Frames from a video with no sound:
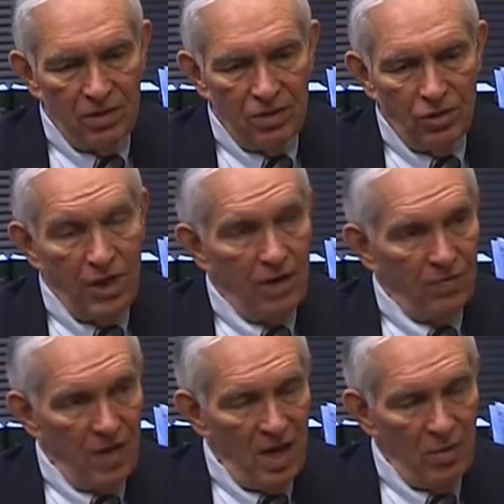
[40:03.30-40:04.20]

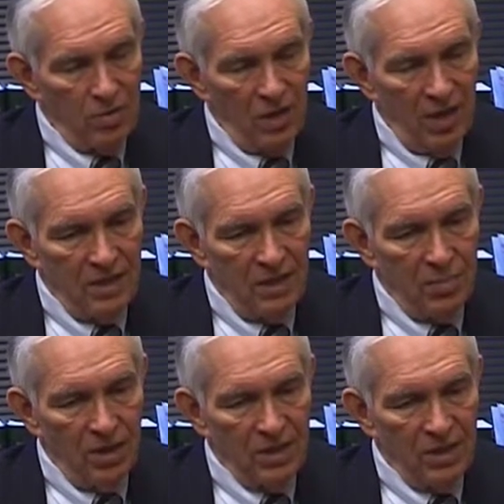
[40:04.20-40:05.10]
JFK was elected
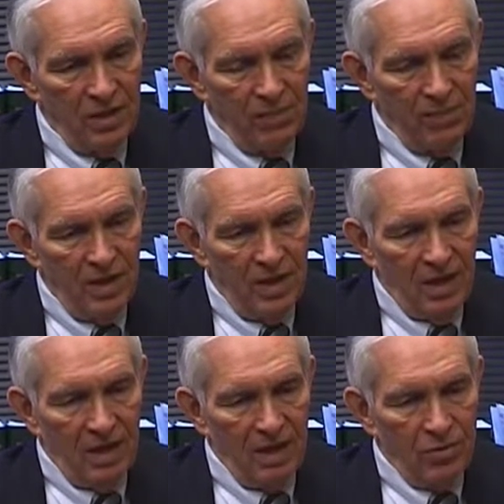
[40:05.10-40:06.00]
president,
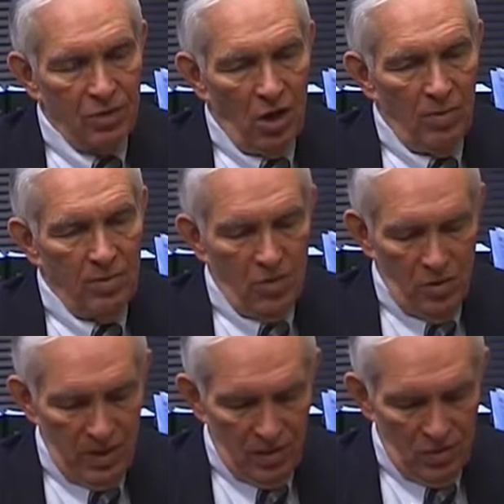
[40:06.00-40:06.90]
there was an
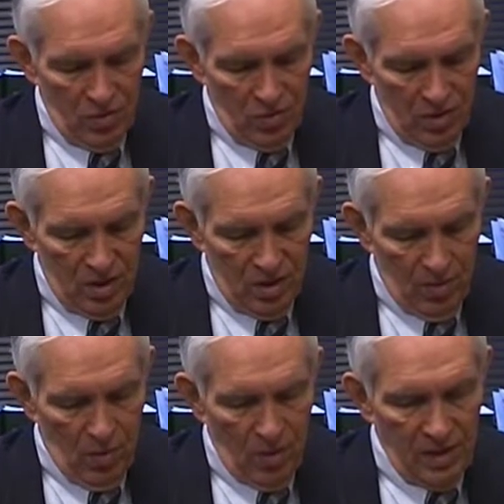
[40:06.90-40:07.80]
opportunity to
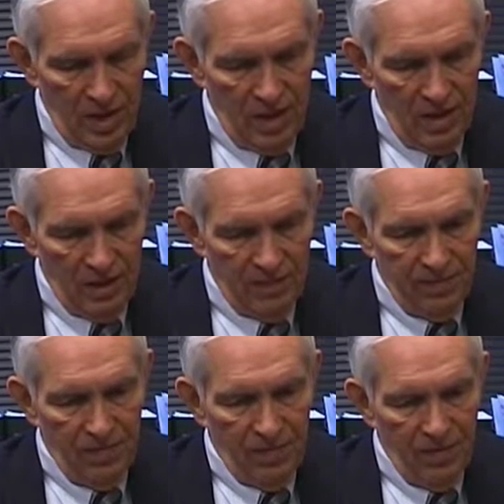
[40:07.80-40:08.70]
appoint a
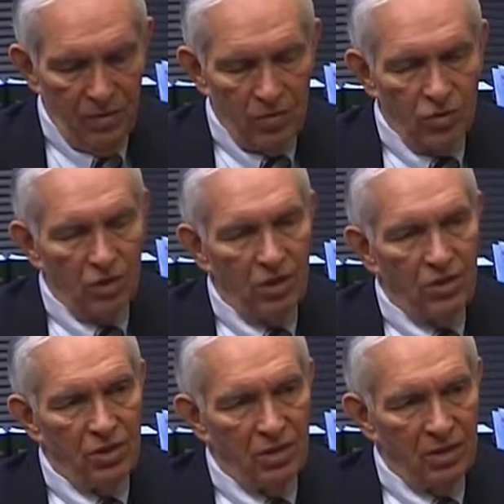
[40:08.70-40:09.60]
federal
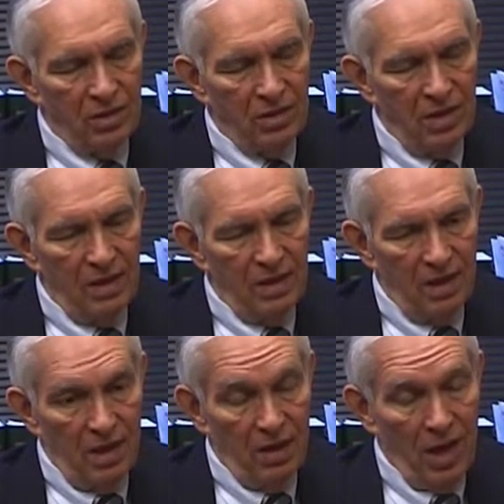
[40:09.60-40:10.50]
judge in
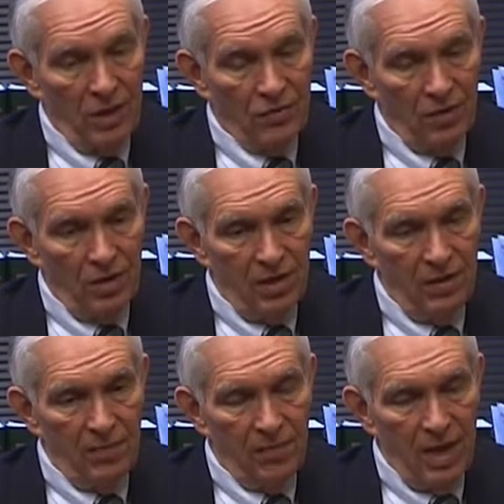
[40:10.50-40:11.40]
Nashville
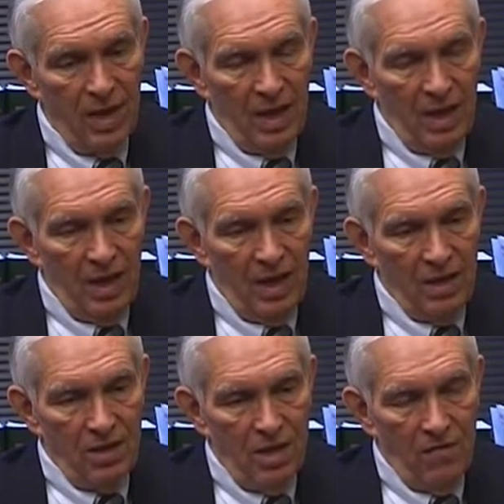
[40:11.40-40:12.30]
here,
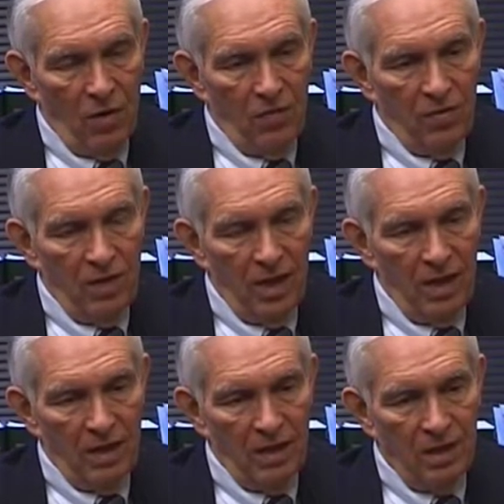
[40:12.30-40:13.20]
and Kefauver
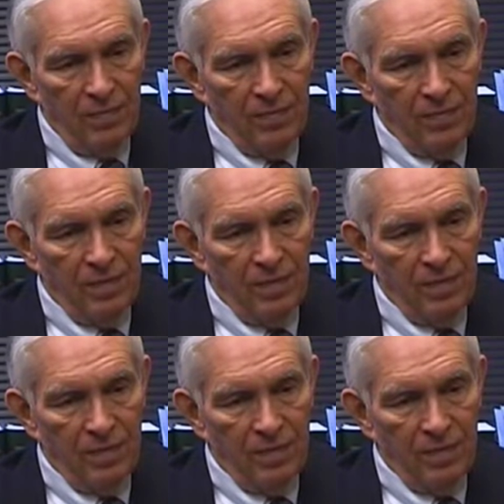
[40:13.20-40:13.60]
and